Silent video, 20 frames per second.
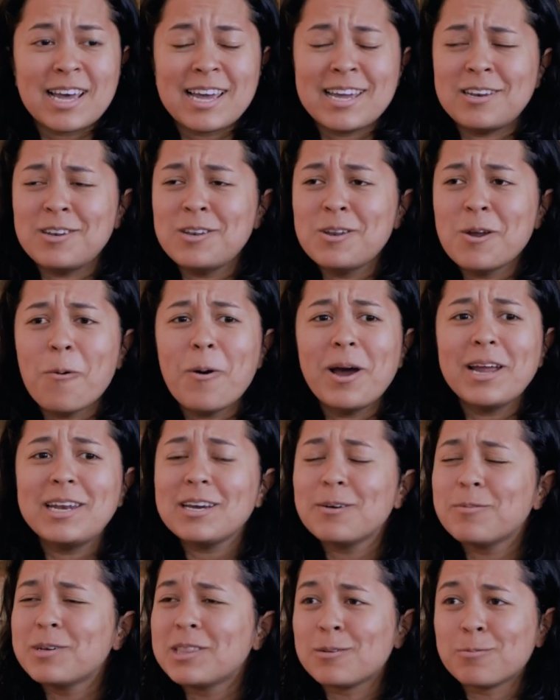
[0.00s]
I had no
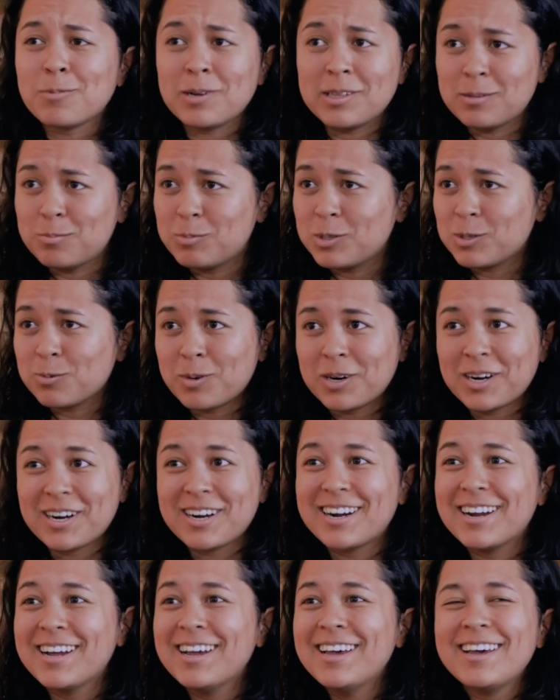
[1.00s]
idea what the rhythms
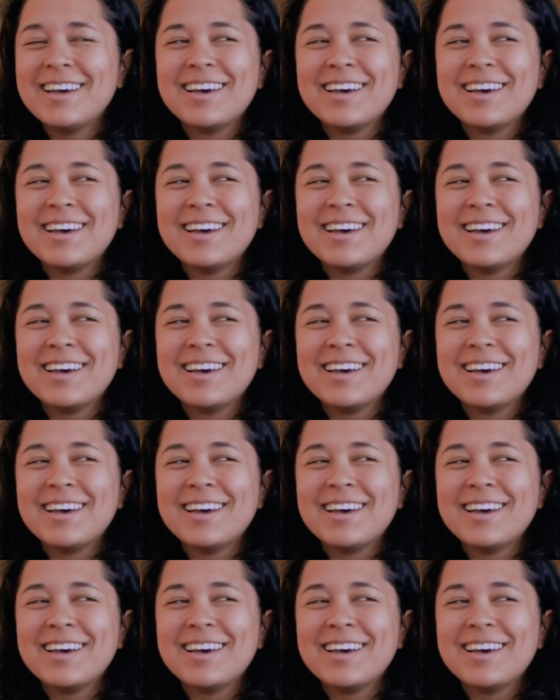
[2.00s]
were.